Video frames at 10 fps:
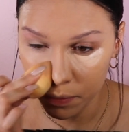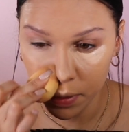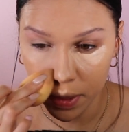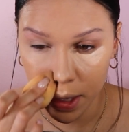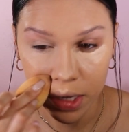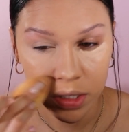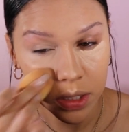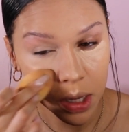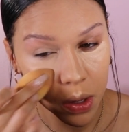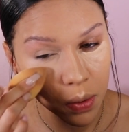for the
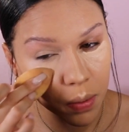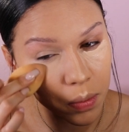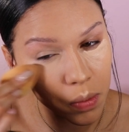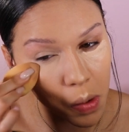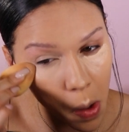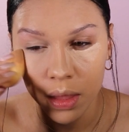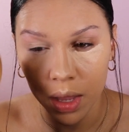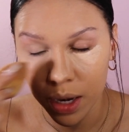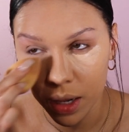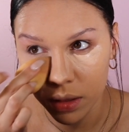eyeshadow.
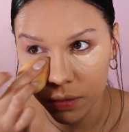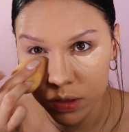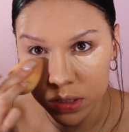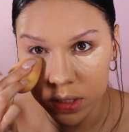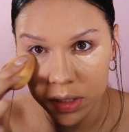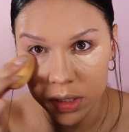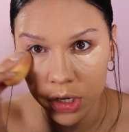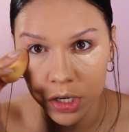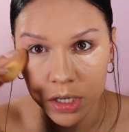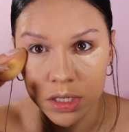And I love this
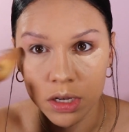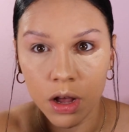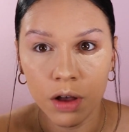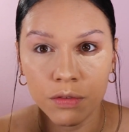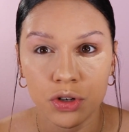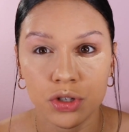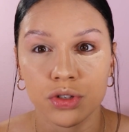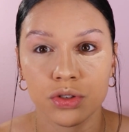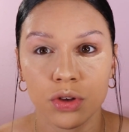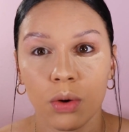concealer because it covers
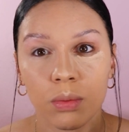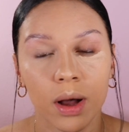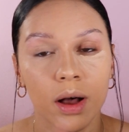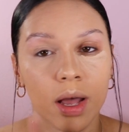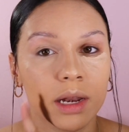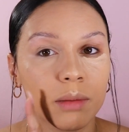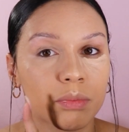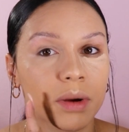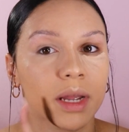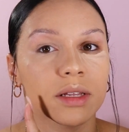so well and
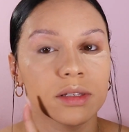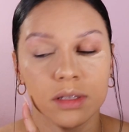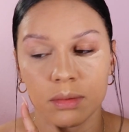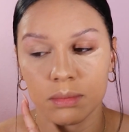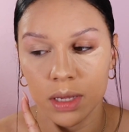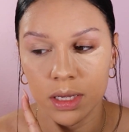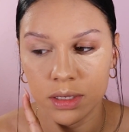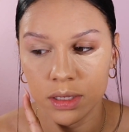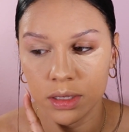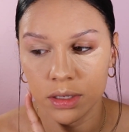it brightens
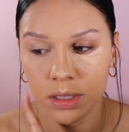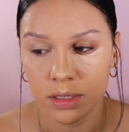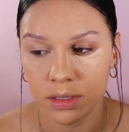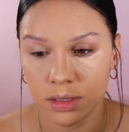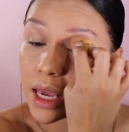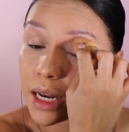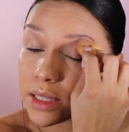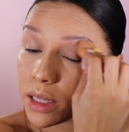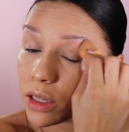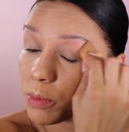amazing. Like, look at this. It
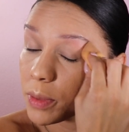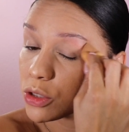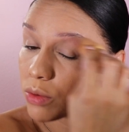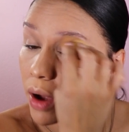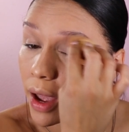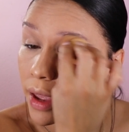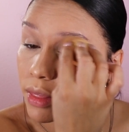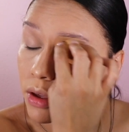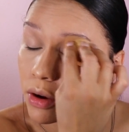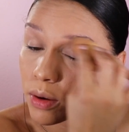is a little bit
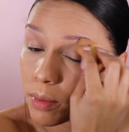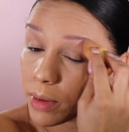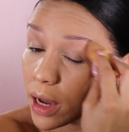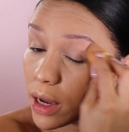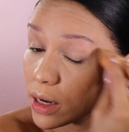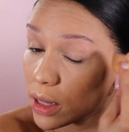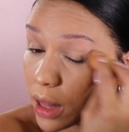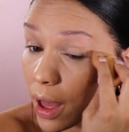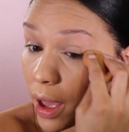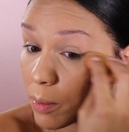drying though, I'm not going to
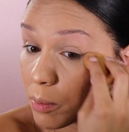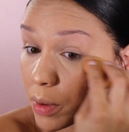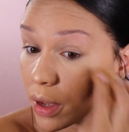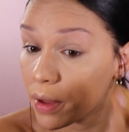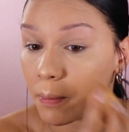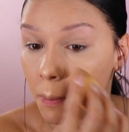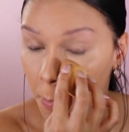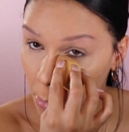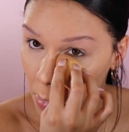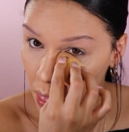lie. But
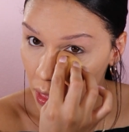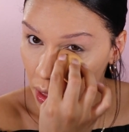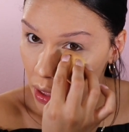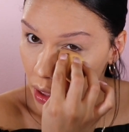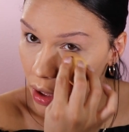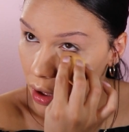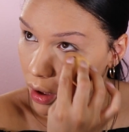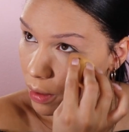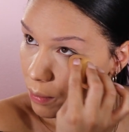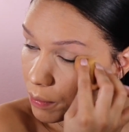
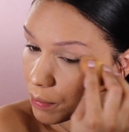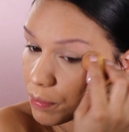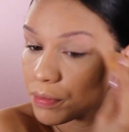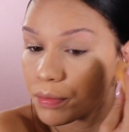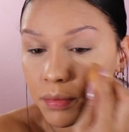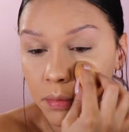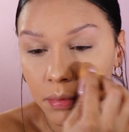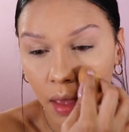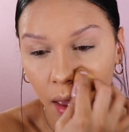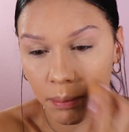
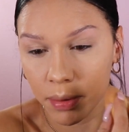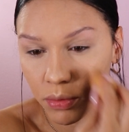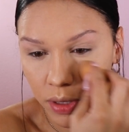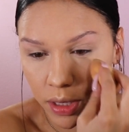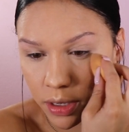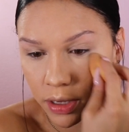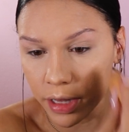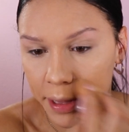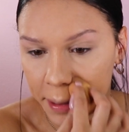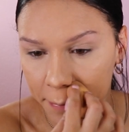I've been really good
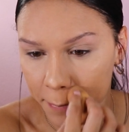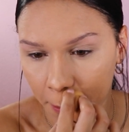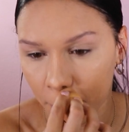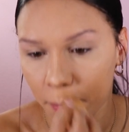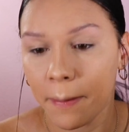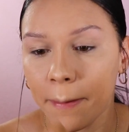lately about